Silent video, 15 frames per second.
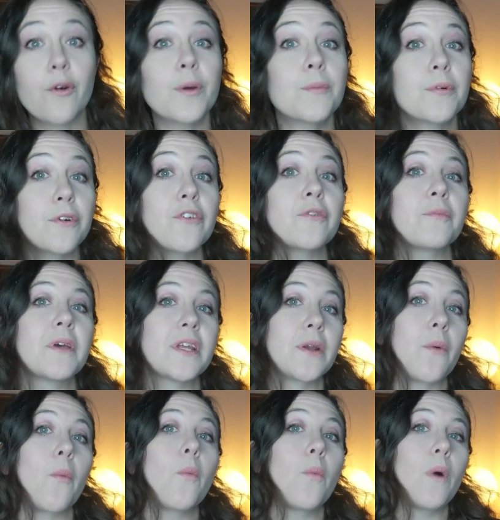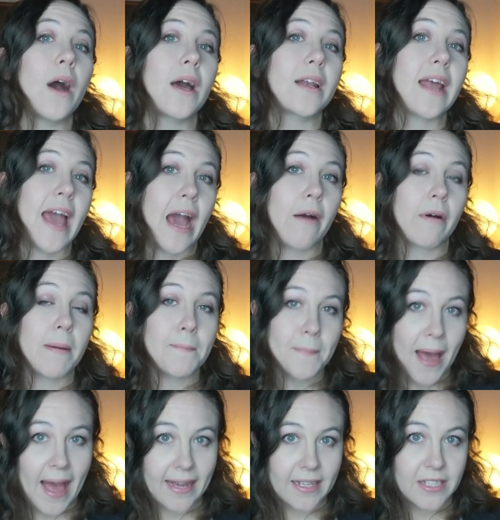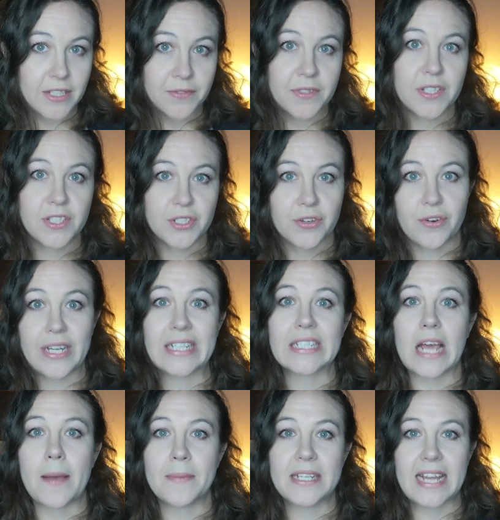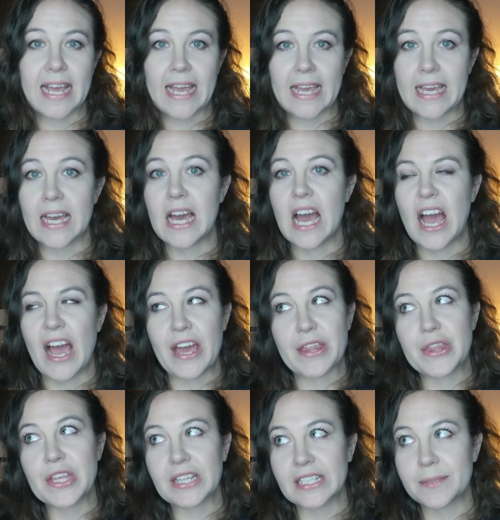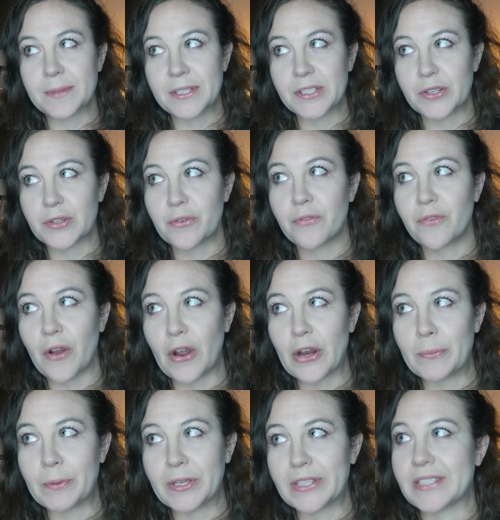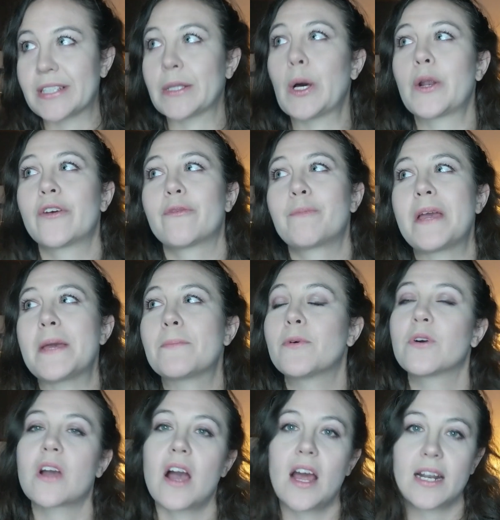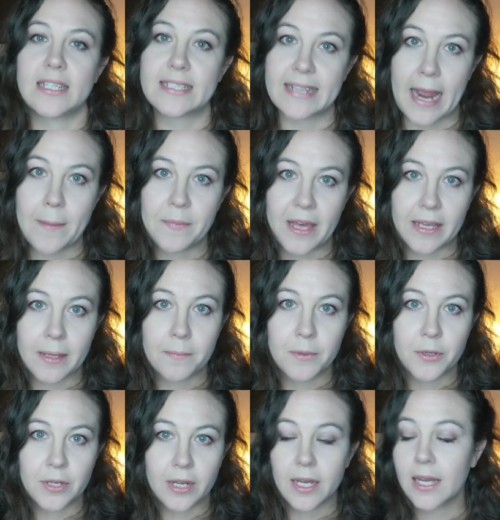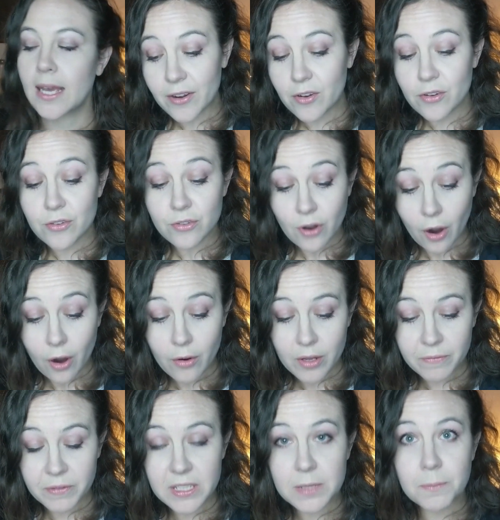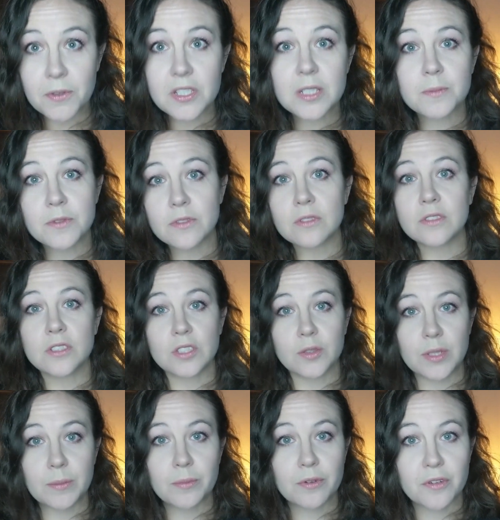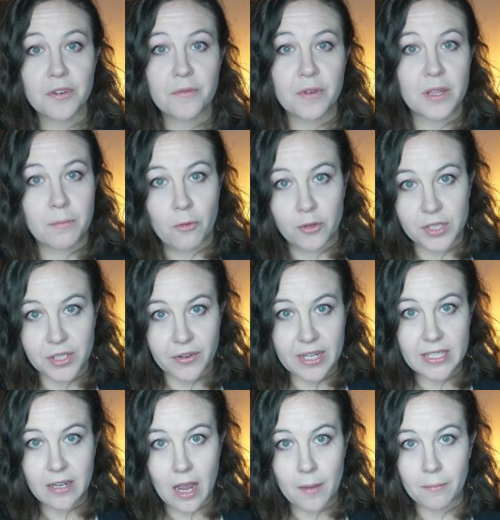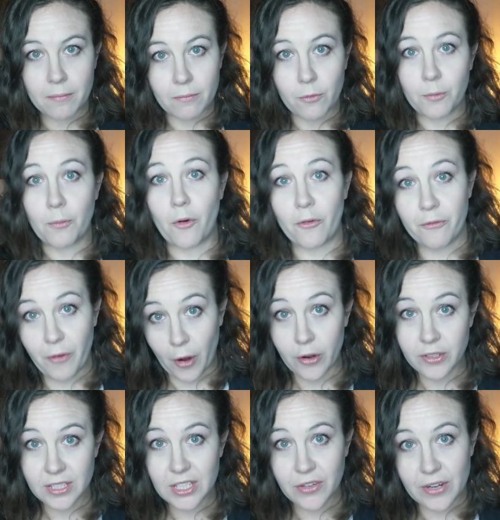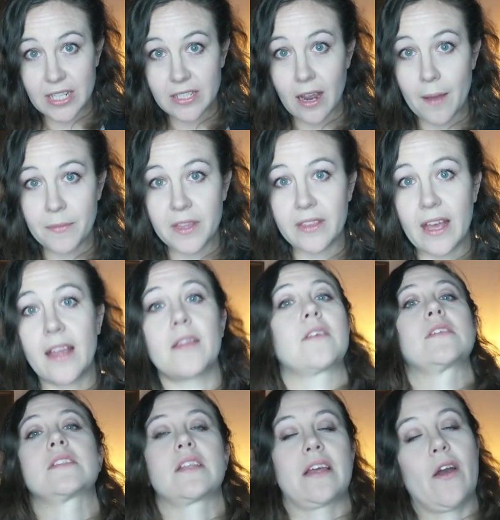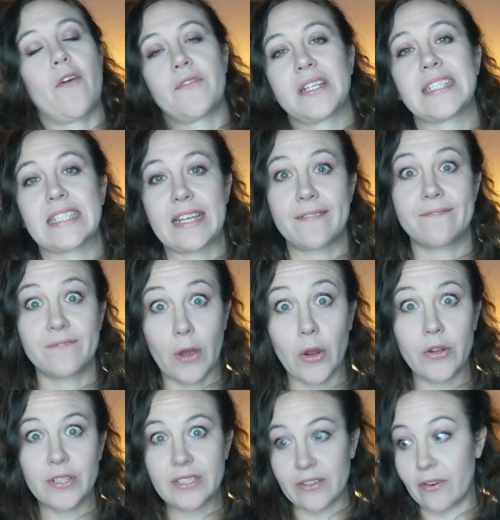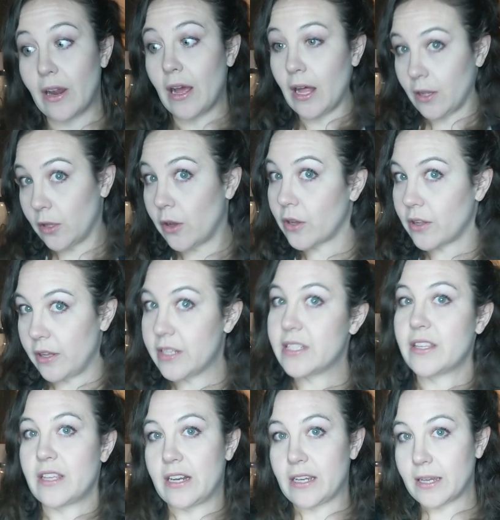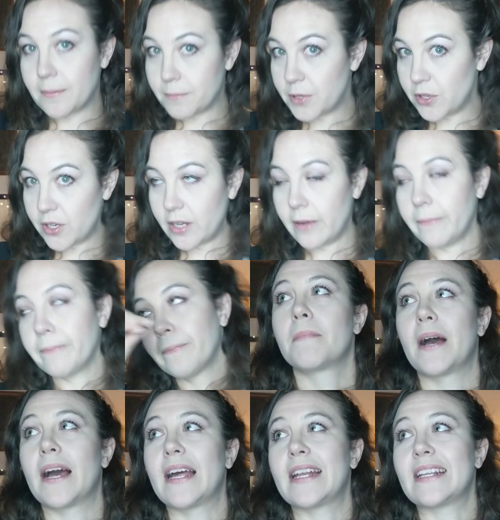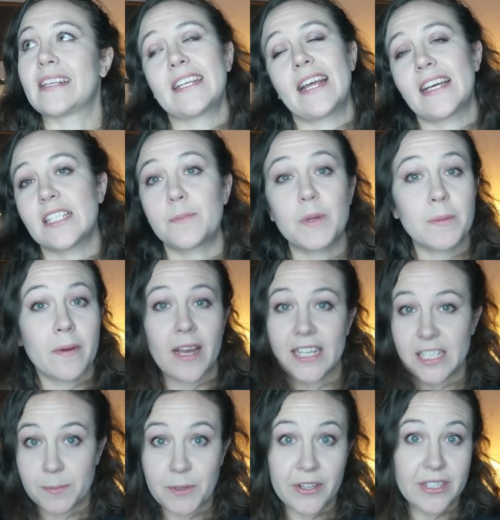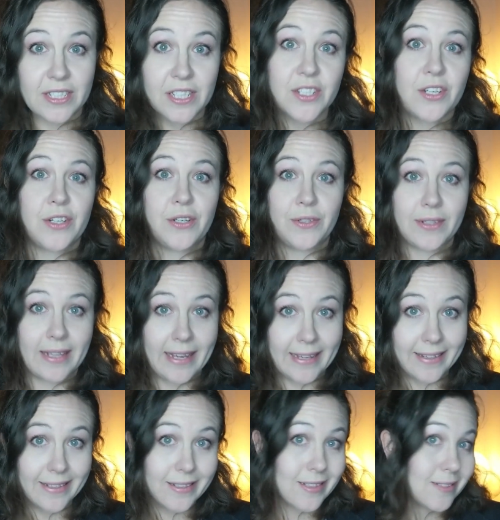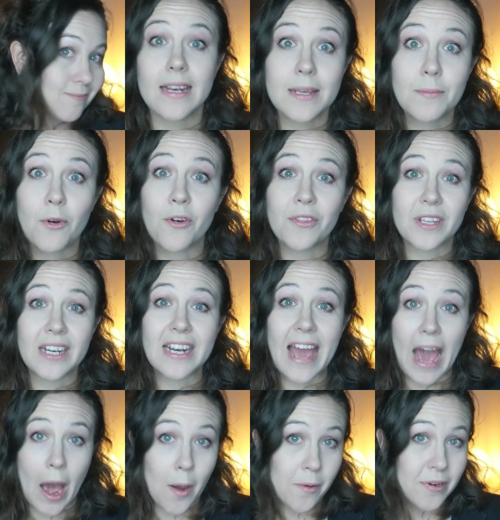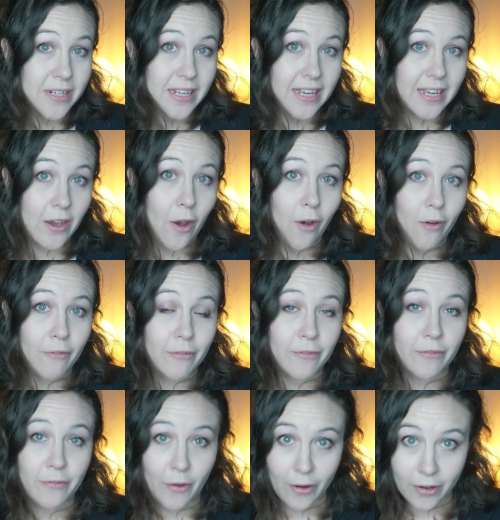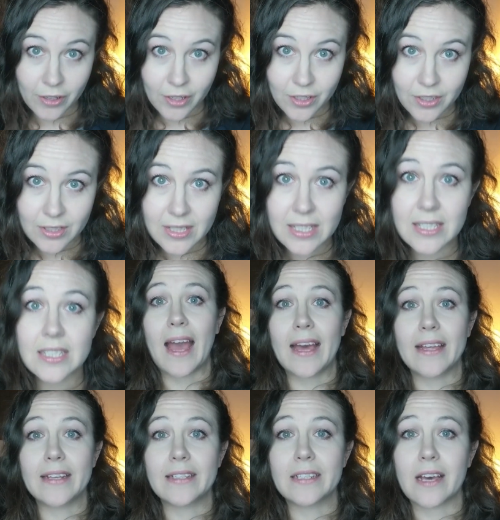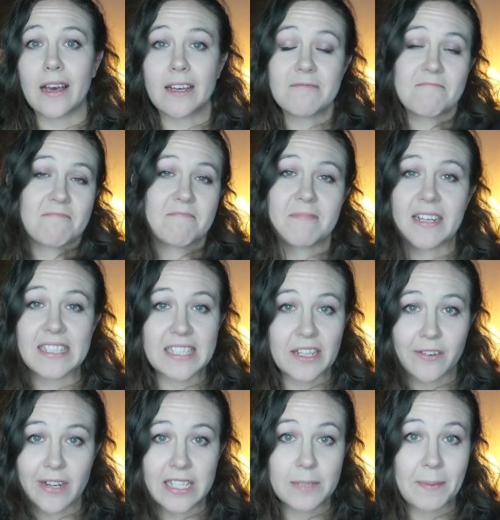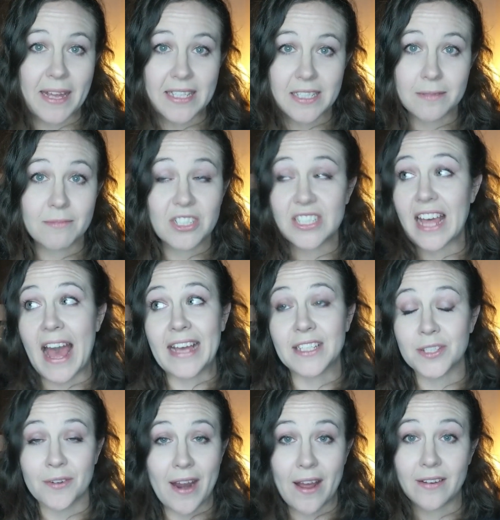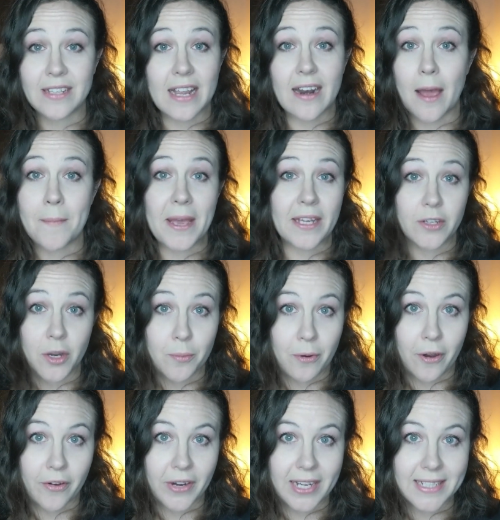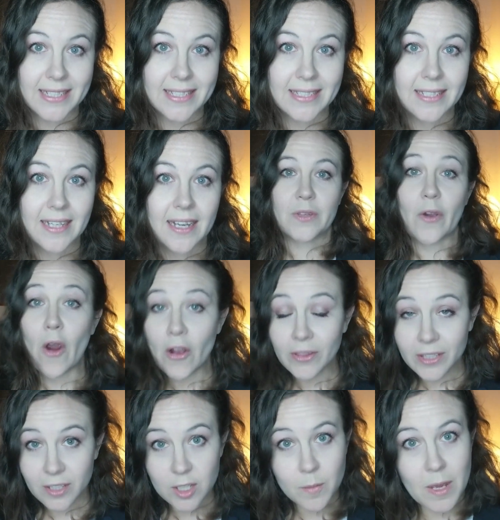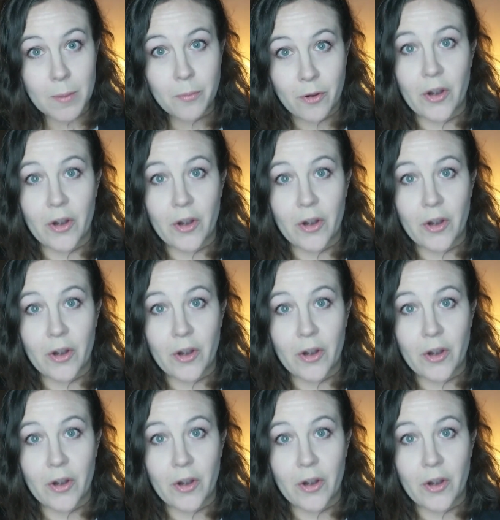for improvement, 1 hour max of screen time a day. I think this means on your phone, because a lot of people can't escape their computer. I don't know if it's possible to improve with more screen time or more phone screen time than that, because like obviously phones are a lot closer than a computer, but it has been my experience too, like any more than an hour a day of phone use and my ciliary spasm just hangs around and I make no progress. You're only going to make